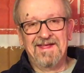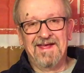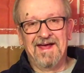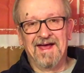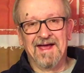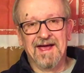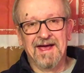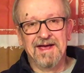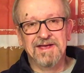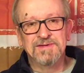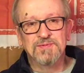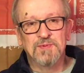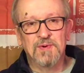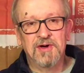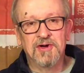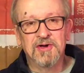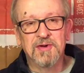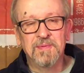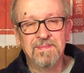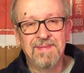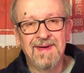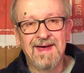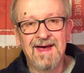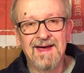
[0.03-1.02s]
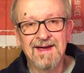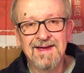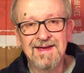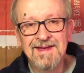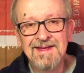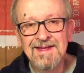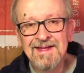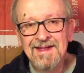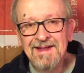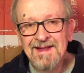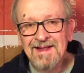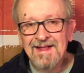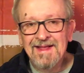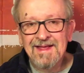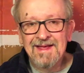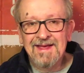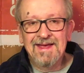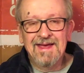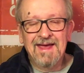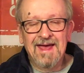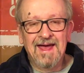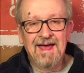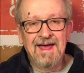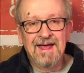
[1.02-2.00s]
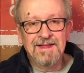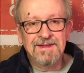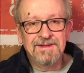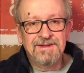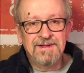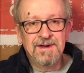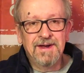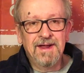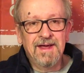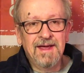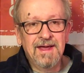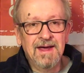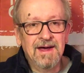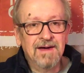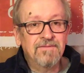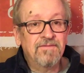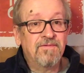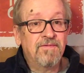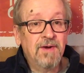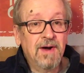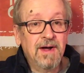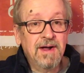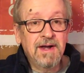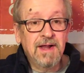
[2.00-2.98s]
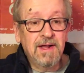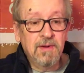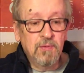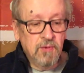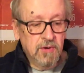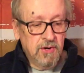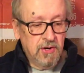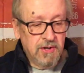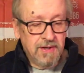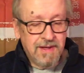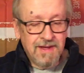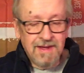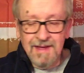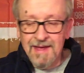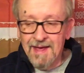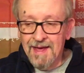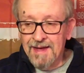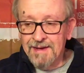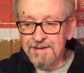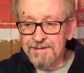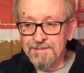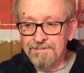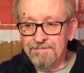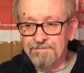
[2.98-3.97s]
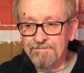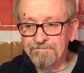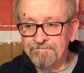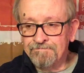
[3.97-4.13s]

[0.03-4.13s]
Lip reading: Hi guys, welcome back. And today on Friday, we're looking at